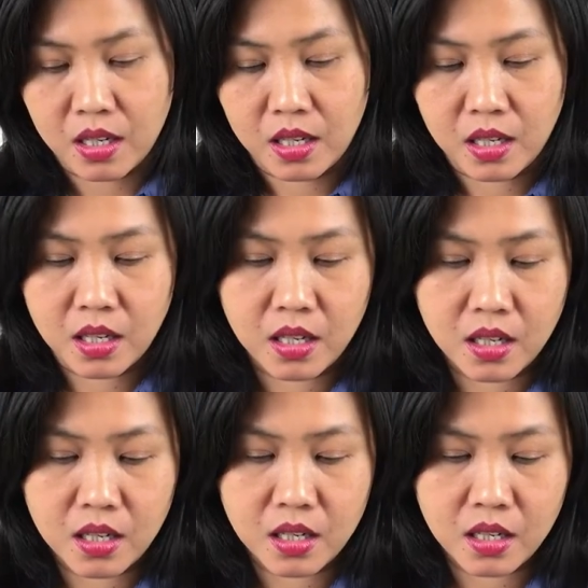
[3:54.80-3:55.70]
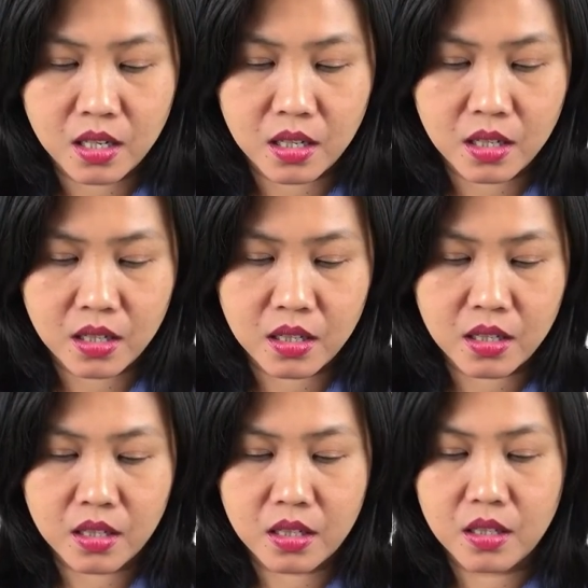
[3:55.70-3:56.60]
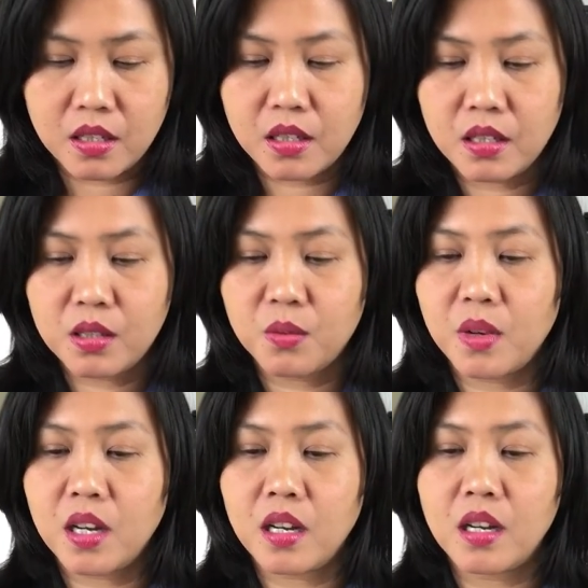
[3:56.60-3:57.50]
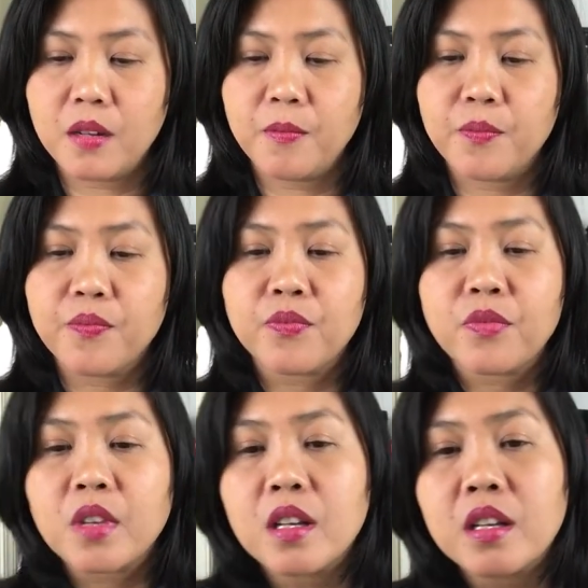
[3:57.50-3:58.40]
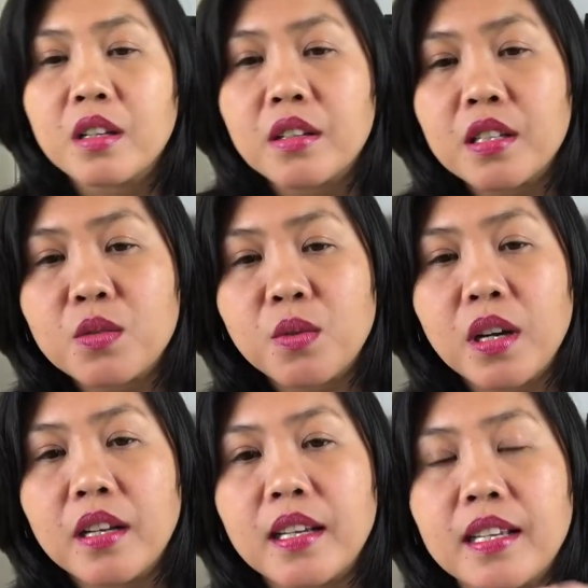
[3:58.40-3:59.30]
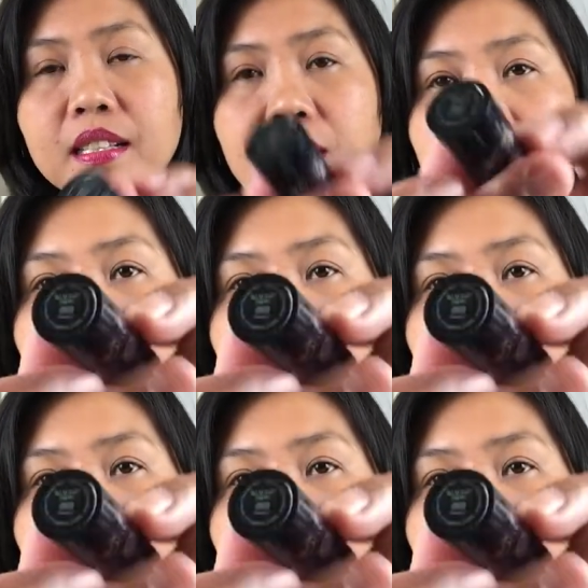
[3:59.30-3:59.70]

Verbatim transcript: and this one this one is